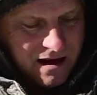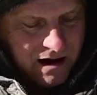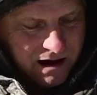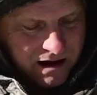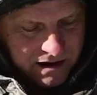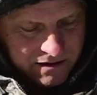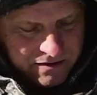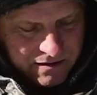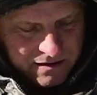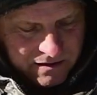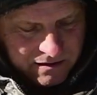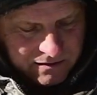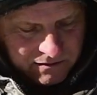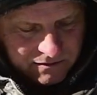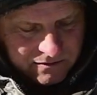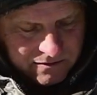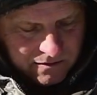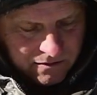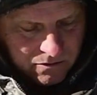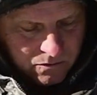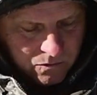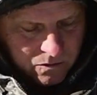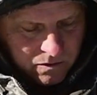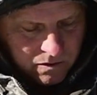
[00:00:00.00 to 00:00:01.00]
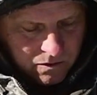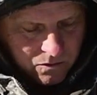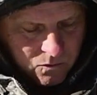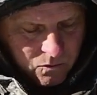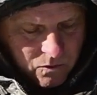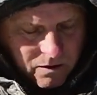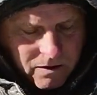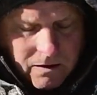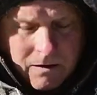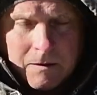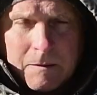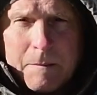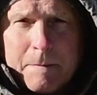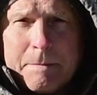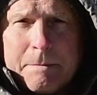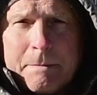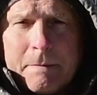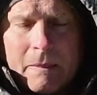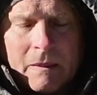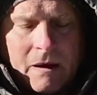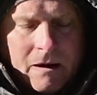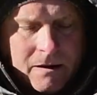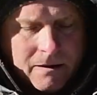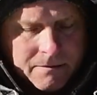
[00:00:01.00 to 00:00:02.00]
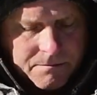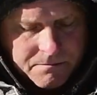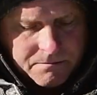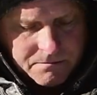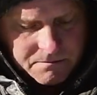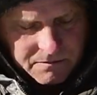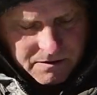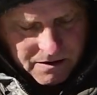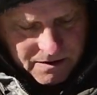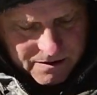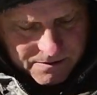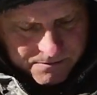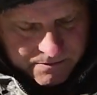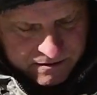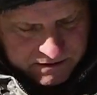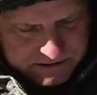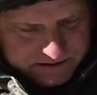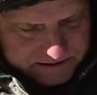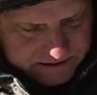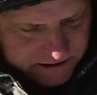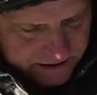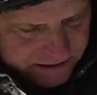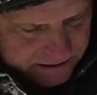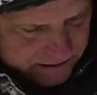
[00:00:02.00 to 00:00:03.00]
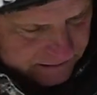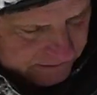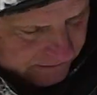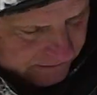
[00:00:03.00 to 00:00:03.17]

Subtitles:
I think it's going to work well. I'm excited